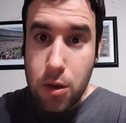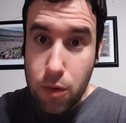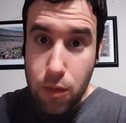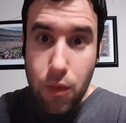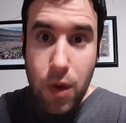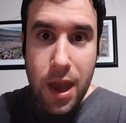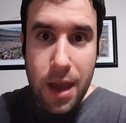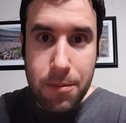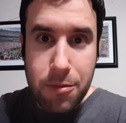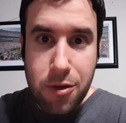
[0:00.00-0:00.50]

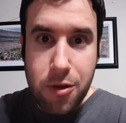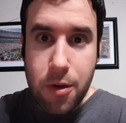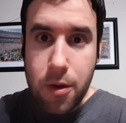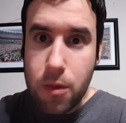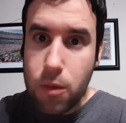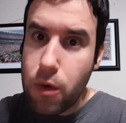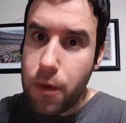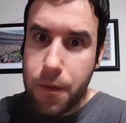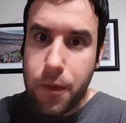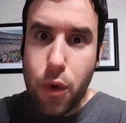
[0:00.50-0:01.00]
Rams
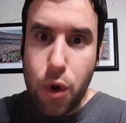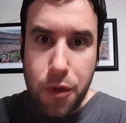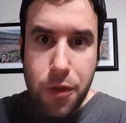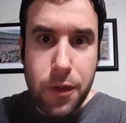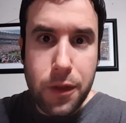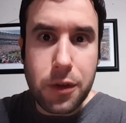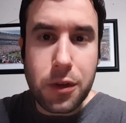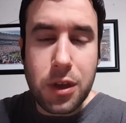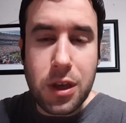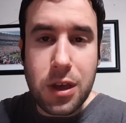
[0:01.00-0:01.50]
were fourth
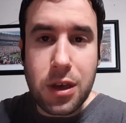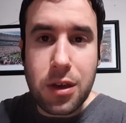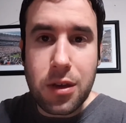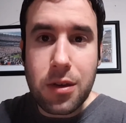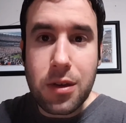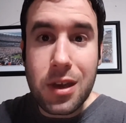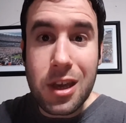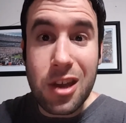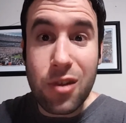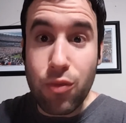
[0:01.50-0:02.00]
in the league
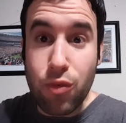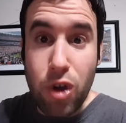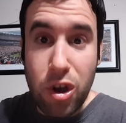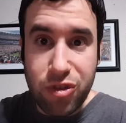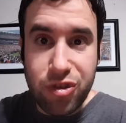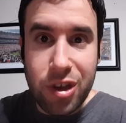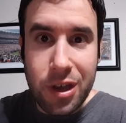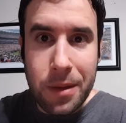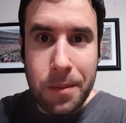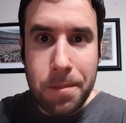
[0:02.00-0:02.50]
in
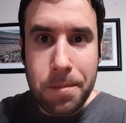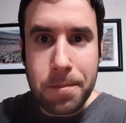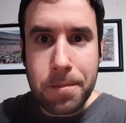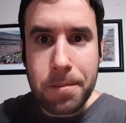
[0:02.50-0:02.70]
rushing.